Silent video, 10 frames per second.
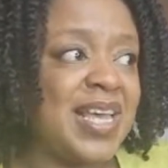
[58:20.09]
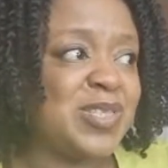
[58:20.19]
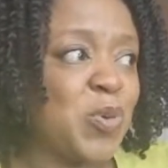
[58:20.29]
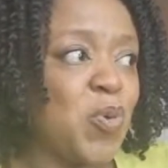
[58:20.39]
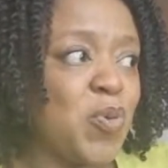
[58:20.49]

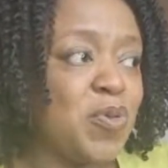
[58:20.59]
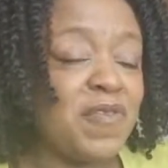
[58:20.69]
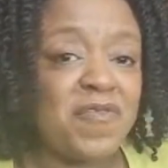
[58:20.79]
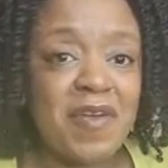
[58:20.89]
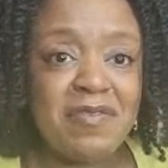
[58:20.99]
It's all
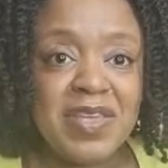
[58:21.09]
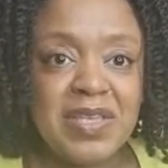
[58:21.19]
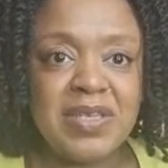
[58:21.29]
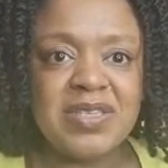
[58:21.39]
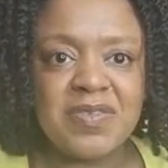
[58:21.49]
very
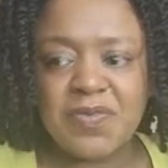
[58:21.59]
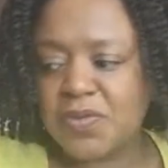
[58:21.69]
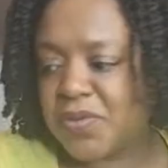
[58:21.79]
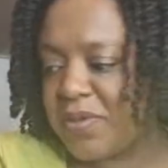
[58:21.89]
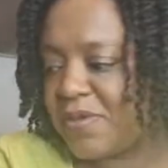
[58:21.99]

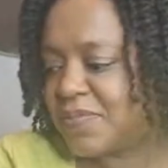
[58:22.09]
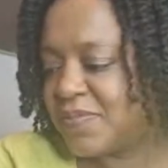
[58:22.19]
useful,